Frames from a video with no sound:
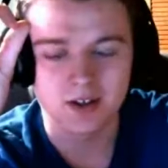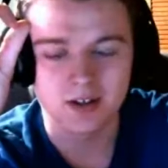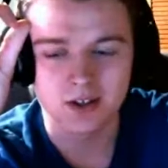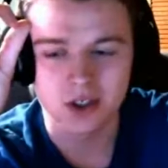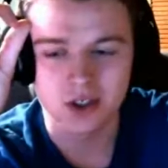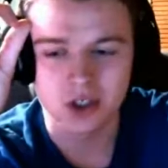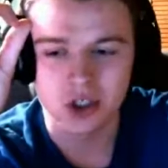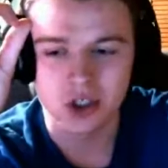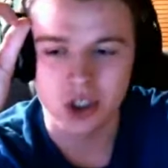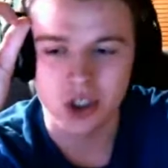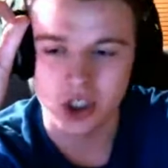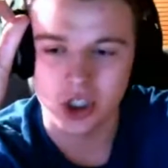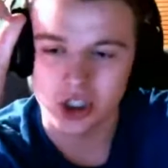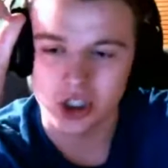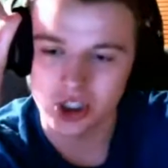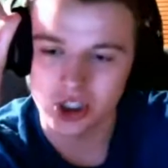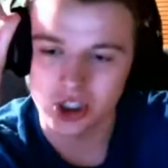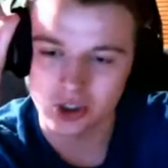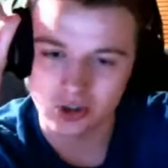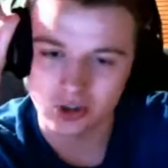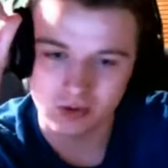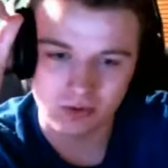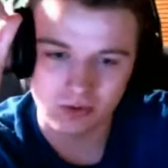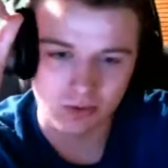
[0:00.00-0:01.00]

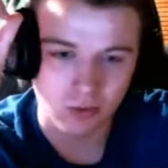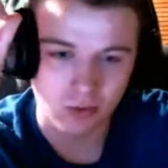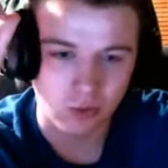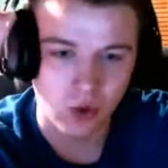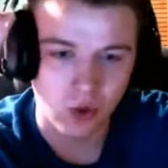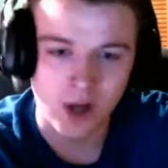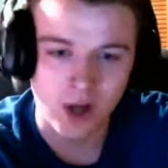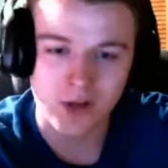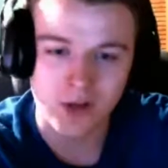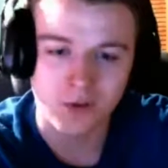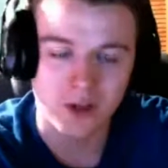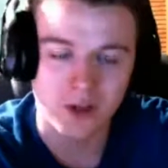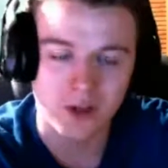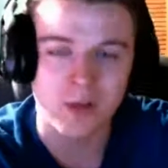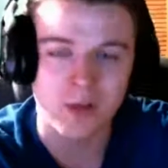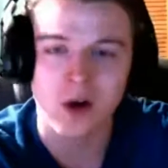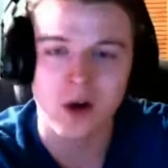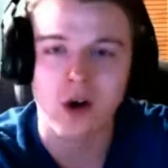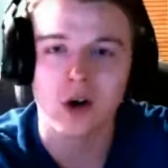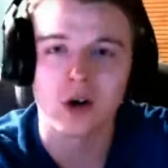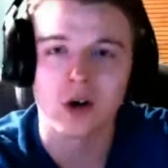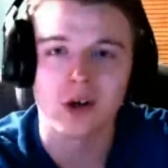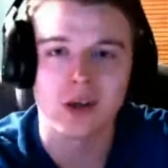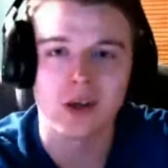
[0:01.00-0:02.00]
just run with them
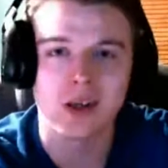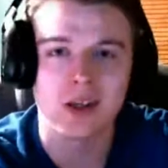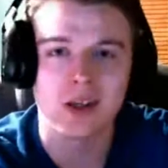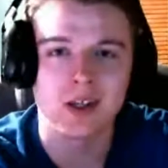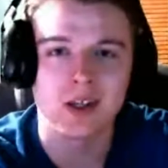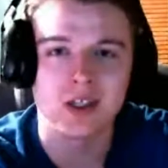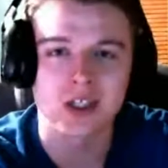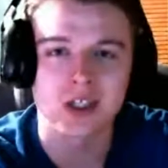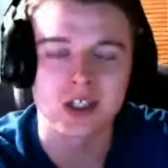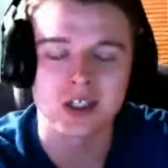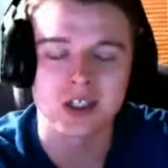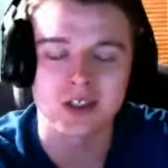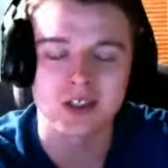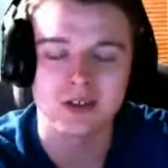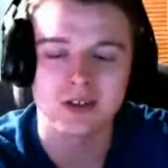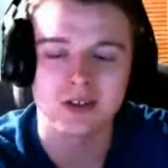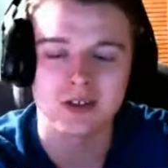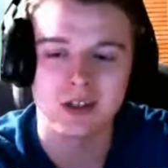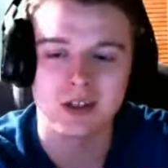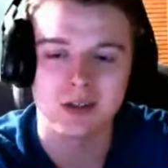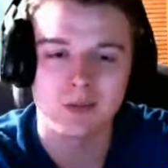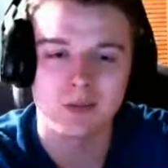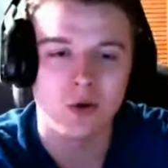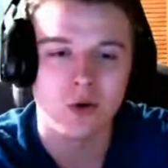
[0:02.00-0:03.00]
all. He could just
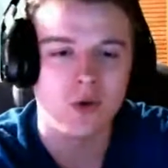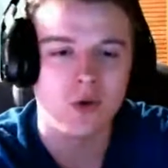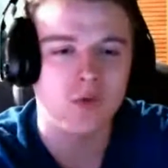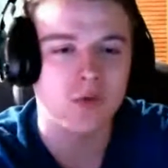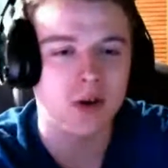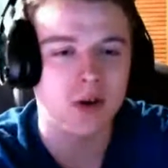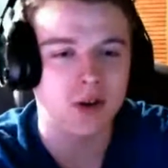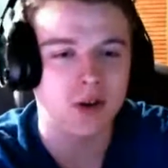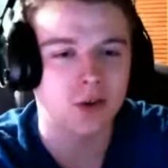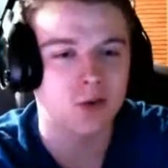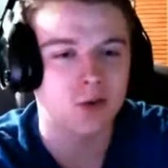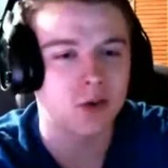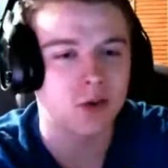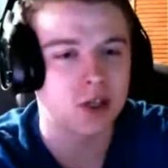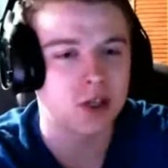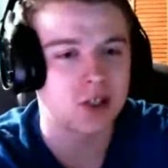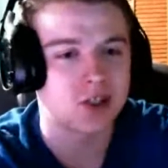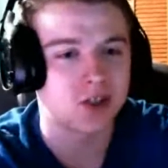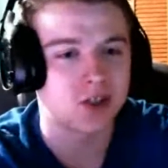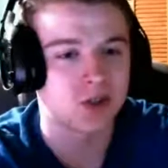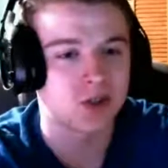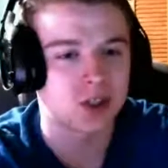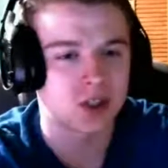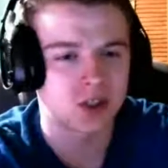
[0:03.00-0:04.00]
move around the ring
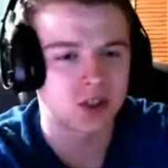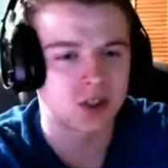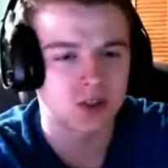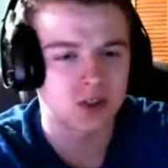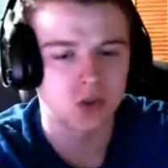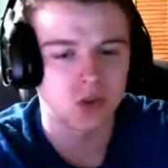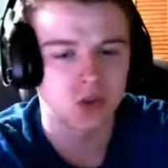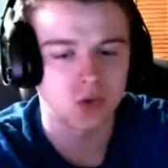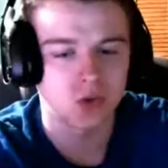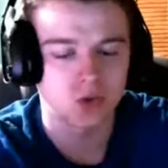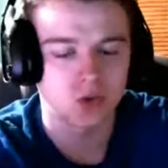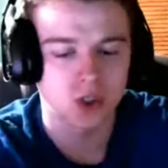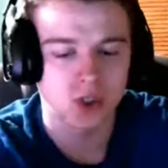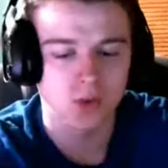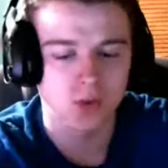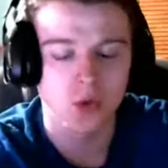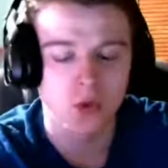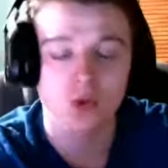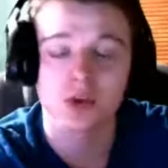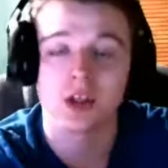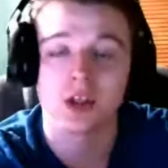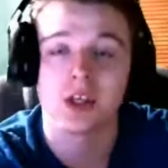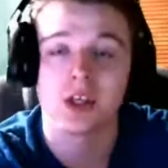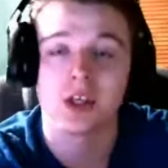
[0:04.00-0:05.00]
so
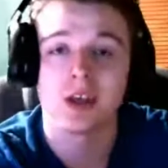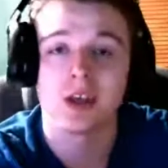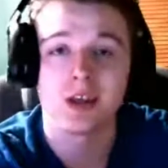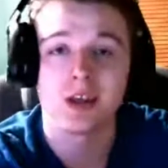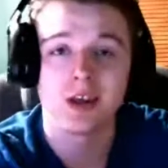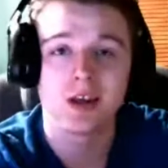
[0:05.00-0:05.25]
smoothly,